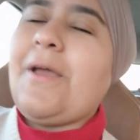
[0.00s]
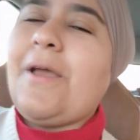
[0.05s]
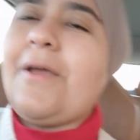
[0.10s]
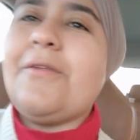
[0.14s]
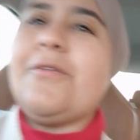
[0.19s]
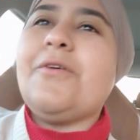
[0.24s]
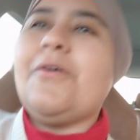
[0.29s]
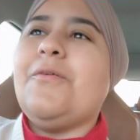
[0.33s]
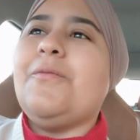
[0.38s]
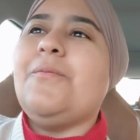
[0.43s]

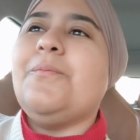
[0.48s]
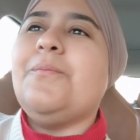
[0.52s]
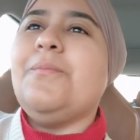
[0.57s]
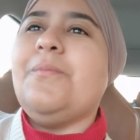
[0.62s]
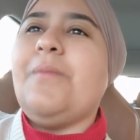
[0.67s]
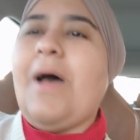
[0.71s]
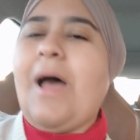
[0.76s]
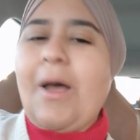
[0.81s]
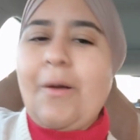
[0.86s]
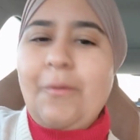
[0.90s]
so
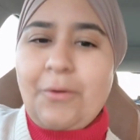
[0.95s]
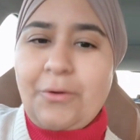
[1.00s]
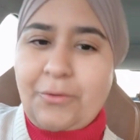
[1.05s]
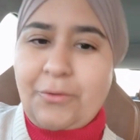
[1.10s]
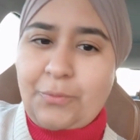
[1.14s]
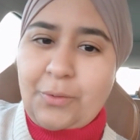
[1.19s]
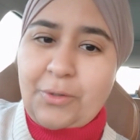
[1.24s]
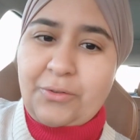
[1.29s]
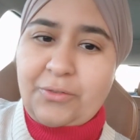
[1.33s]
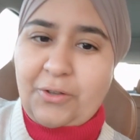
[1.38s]

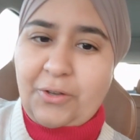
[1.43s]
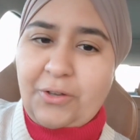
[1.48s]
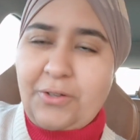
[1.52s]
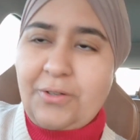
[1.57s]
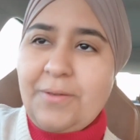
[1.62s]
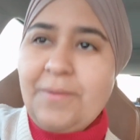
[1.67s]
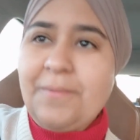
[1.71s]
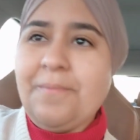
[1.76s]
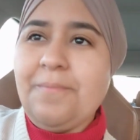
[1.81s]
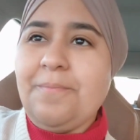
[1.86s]
ours was
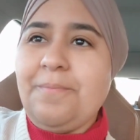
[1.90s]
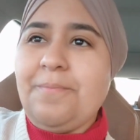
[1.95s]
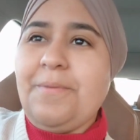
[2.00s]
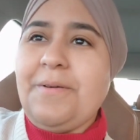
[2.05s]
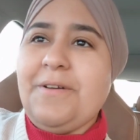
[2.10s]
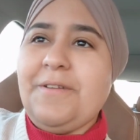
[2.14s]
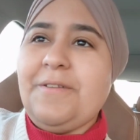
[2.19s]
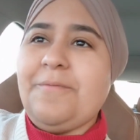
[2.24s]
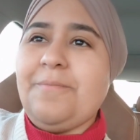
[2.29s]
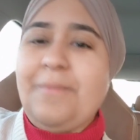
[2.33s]
good,
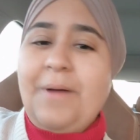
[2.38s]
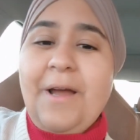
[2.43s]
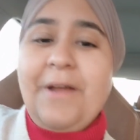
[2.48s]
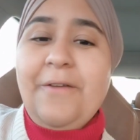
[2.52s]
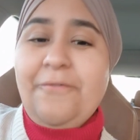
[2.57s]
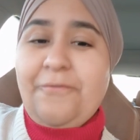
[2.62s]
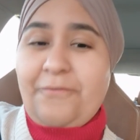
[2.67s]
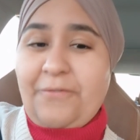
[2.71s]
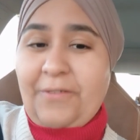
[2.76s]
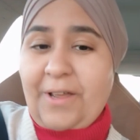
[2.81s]
but
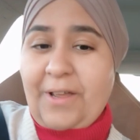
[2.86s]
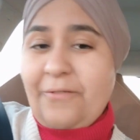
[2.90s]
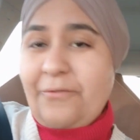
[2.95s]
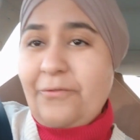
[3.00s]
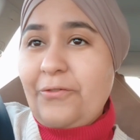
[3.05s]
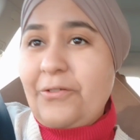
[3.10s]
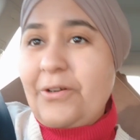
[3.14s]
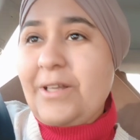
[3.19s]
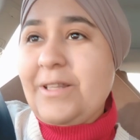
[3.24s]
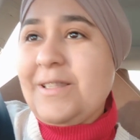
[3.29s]
my
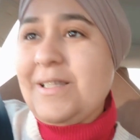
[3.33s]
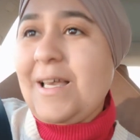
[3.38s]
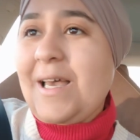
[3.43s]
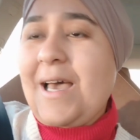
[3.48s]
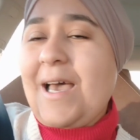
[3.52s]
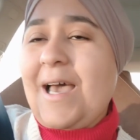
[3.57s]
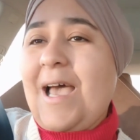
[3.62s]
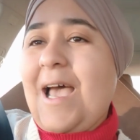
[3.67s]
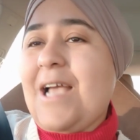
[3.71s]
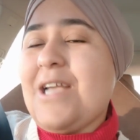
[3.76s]
favorite
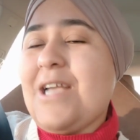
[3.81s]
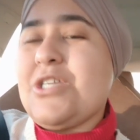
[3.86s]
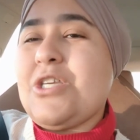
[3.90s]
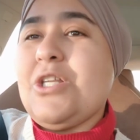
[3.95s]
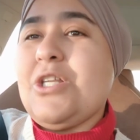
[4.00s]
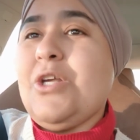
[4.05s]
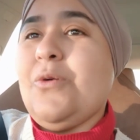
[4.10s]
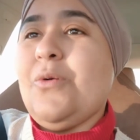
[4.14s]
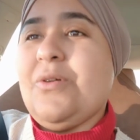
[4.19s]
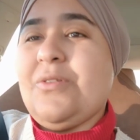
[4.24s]

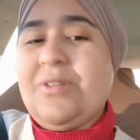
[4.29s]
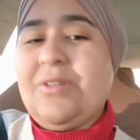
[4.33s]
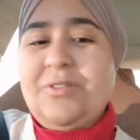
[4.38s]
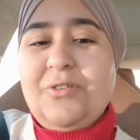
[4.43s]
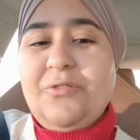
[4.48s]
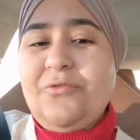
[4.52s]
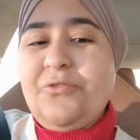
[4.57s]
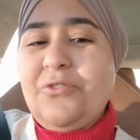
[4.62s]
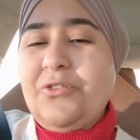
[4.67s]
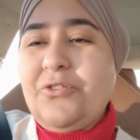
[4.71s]
actually was a
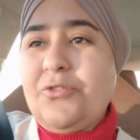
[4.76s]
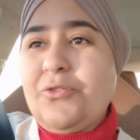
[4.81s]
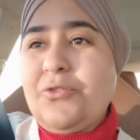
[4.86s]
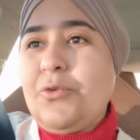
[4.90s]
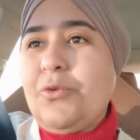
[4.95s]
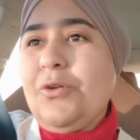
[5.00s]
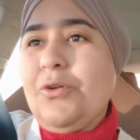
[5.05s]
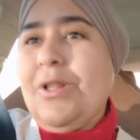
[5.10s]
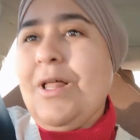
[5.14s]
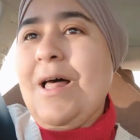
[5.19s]
different
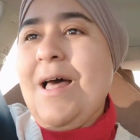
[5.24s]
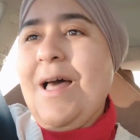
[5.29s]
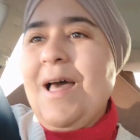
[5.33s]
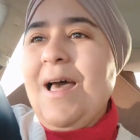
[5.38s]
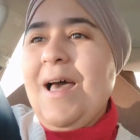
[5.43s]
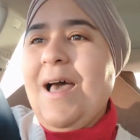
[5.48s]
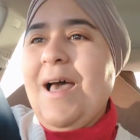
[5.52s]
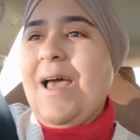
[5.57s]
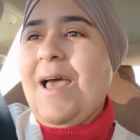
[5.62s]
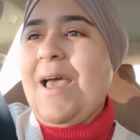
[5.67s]
school,
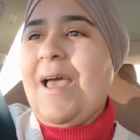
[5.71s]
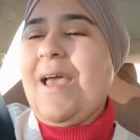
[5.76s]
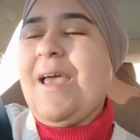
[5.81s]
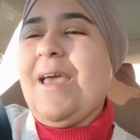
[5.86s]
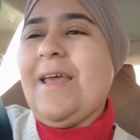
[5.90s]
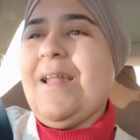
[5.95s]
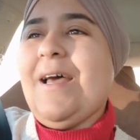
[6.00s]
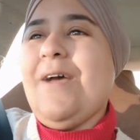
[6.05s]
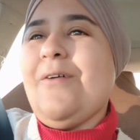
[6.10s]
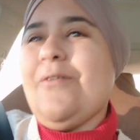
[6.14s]

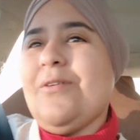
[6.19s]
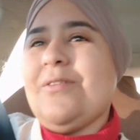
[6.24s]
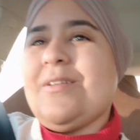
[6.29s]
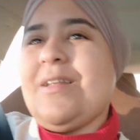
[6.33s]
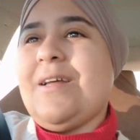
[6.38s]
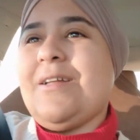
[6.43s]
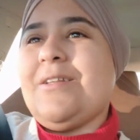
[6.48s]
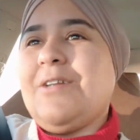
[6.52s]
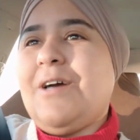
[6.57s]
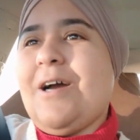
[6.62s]
and I was
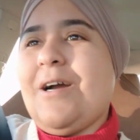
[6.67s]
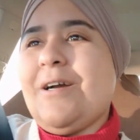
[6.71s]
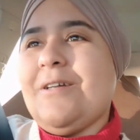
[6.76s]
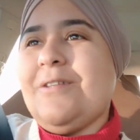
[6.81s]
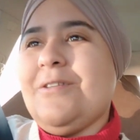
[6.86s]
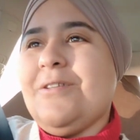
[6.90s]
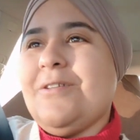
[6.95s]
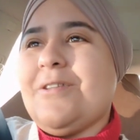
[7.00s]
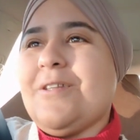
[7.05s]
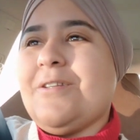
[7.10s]
like
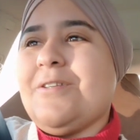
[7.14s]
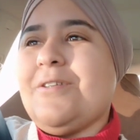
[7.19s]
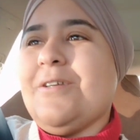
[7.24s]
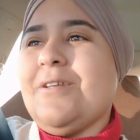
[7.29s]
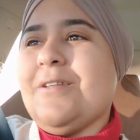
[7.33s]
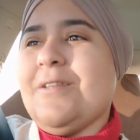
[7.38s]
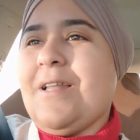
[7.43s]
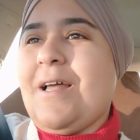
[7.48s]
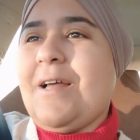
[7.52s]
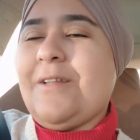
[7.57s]
talking to
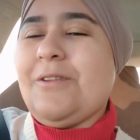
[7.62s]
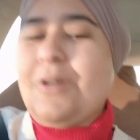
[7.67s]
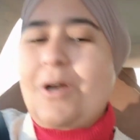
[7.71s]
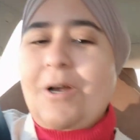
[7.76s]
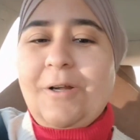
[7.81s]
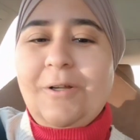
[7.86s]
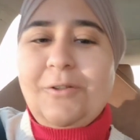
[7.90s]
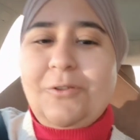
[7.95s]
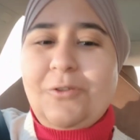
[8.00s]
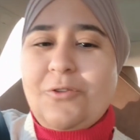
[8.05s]

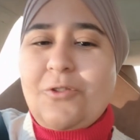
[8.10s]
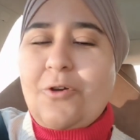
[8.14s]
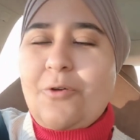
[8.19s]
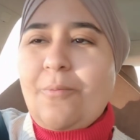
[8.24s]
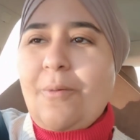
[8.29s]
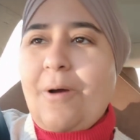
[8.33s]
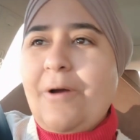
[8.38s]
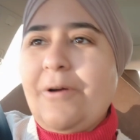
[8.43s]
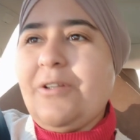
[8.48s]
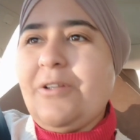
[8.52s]
their
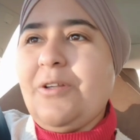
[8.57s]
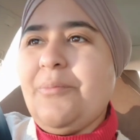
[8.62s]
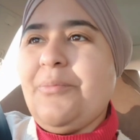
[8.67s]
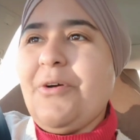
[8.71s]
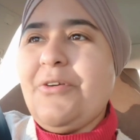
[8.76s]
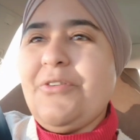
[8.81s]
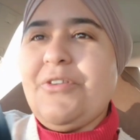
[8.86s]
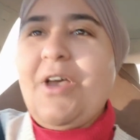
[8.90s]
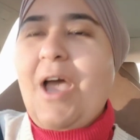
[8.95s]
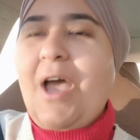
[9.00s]
marketing
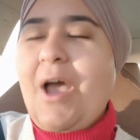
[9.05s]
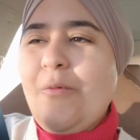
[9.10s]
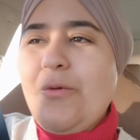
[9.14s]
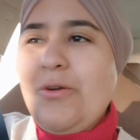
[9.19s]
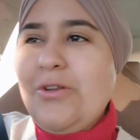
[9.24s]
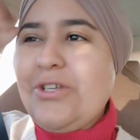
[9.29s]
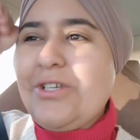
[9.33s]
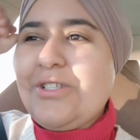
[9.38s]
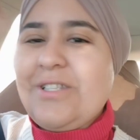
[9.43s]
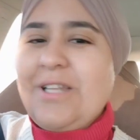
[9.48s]
person, and
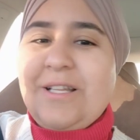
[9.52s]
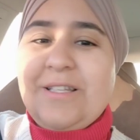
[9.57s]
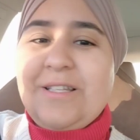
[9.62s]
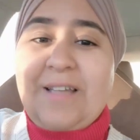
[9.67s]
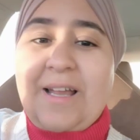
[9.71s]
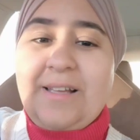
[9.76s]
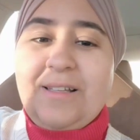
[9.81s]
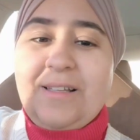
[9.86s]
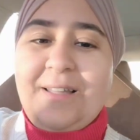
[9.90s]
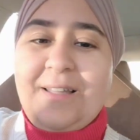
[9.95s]
we just like
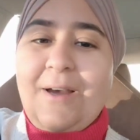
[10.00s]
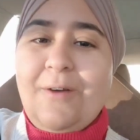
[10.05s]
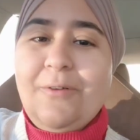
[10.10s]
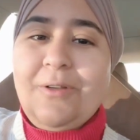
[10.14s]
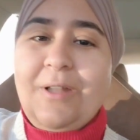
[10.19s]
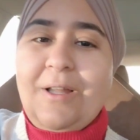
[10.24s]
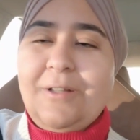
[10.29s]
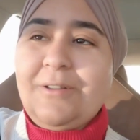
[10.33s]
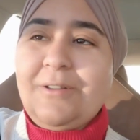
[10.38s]
sat down,